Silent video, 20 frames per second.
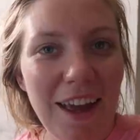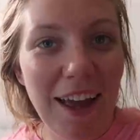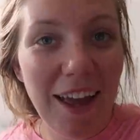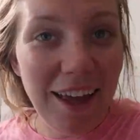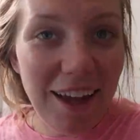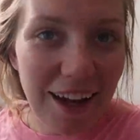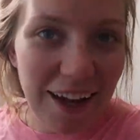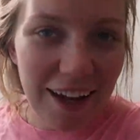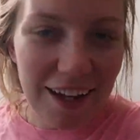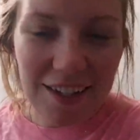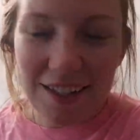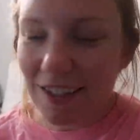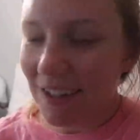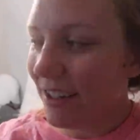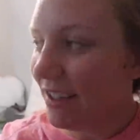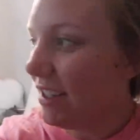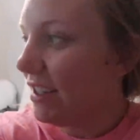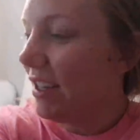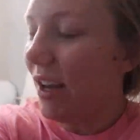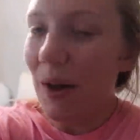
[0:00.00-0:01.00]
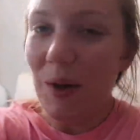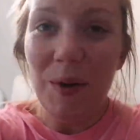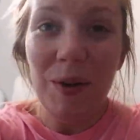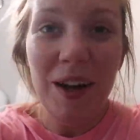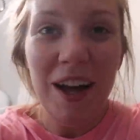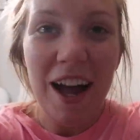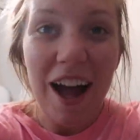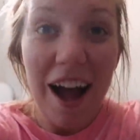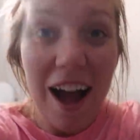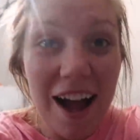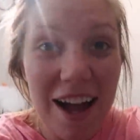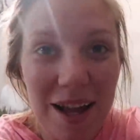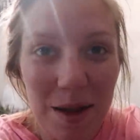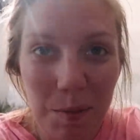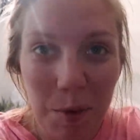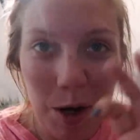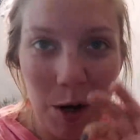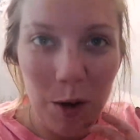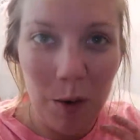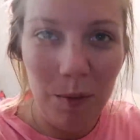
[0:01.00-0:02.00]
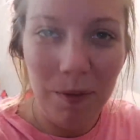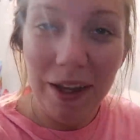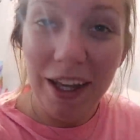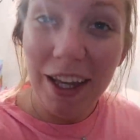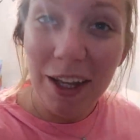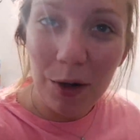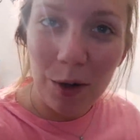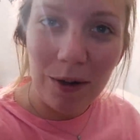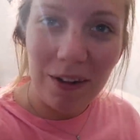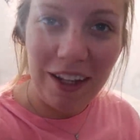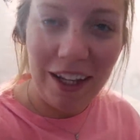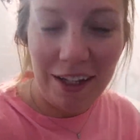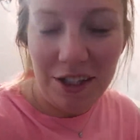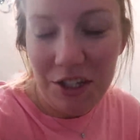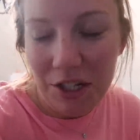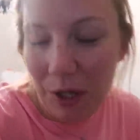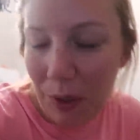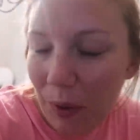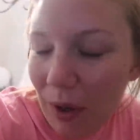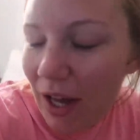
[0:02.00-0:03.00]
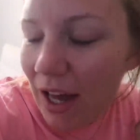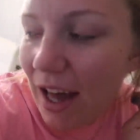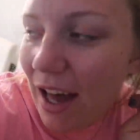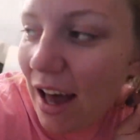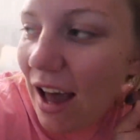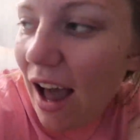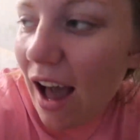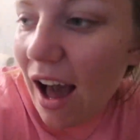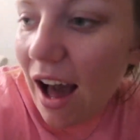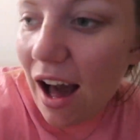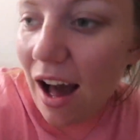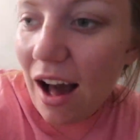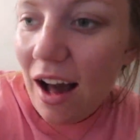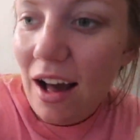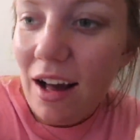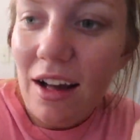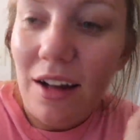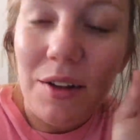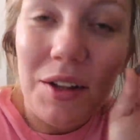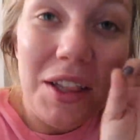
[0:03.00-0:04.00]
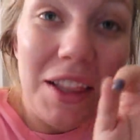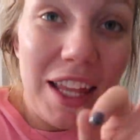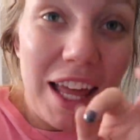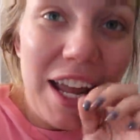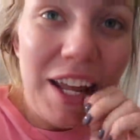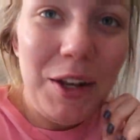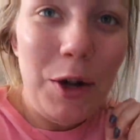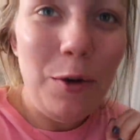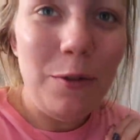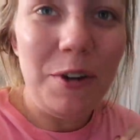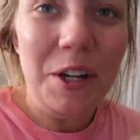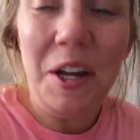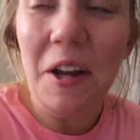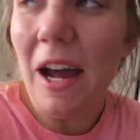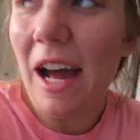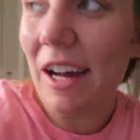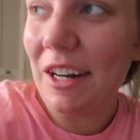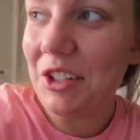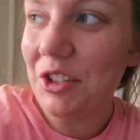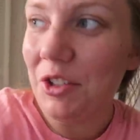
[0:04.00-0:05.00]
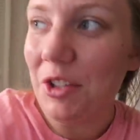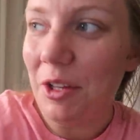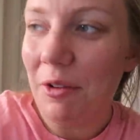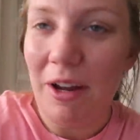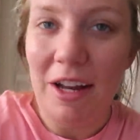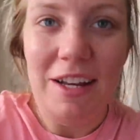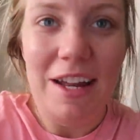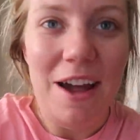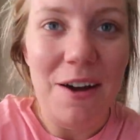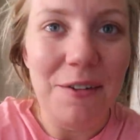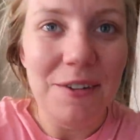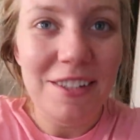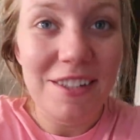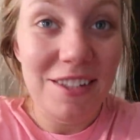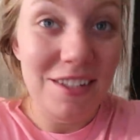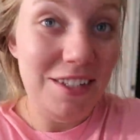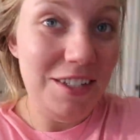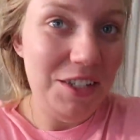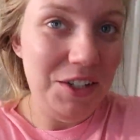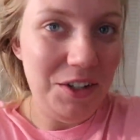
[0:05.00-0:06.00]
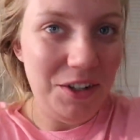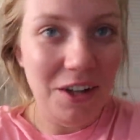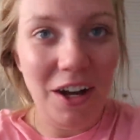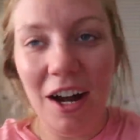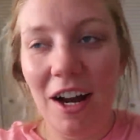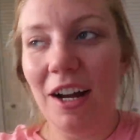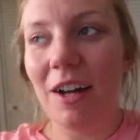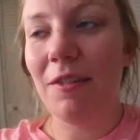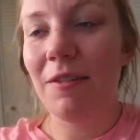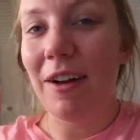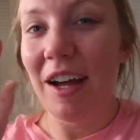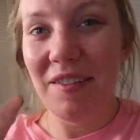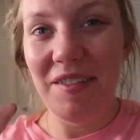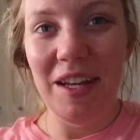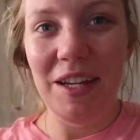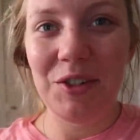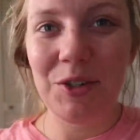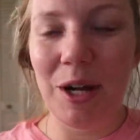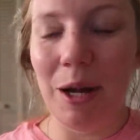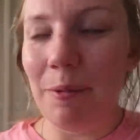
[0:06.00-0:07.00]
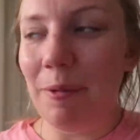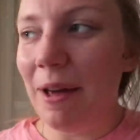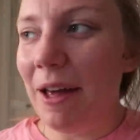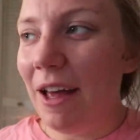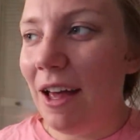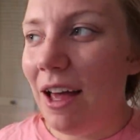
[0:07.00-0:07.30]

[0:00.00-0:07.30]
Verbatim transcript: Hey guys, so I am home in Orlando, laying over here actually right now. It's still our 5-day trip.